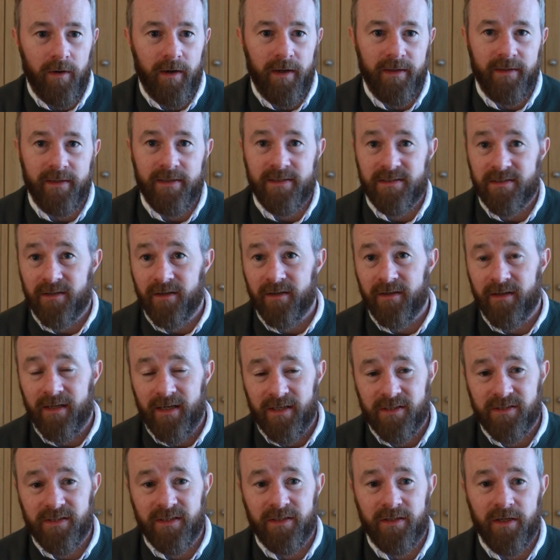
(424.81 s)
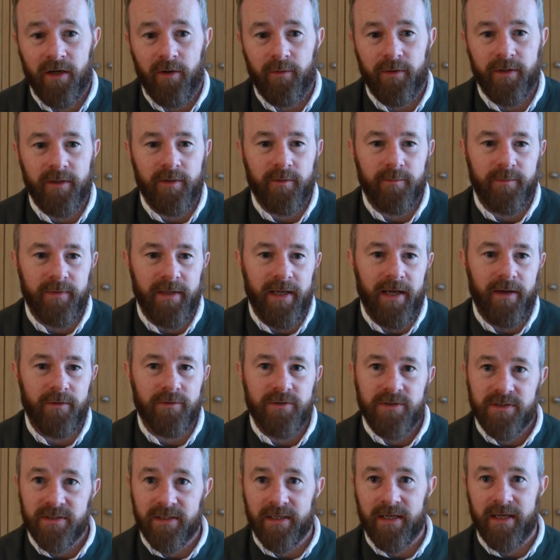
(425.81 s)
and they started actually noting them down
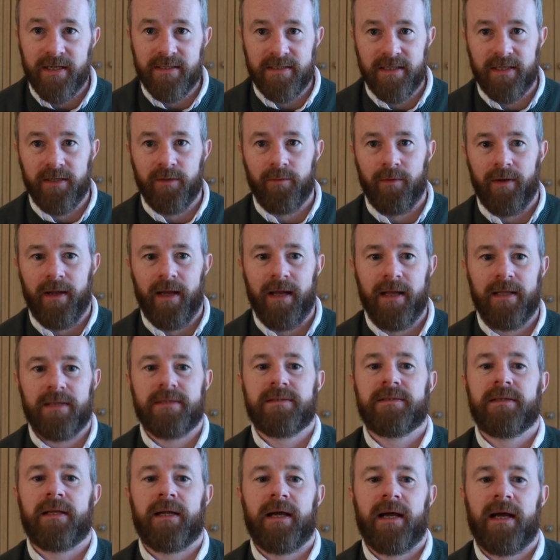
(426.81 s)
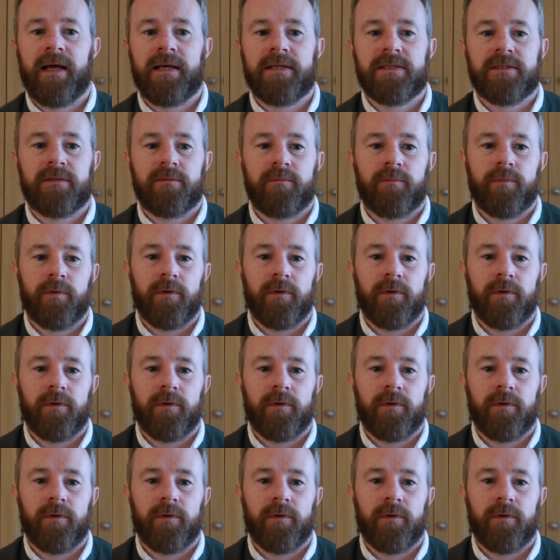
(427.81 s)
just in case anyone else did ask them.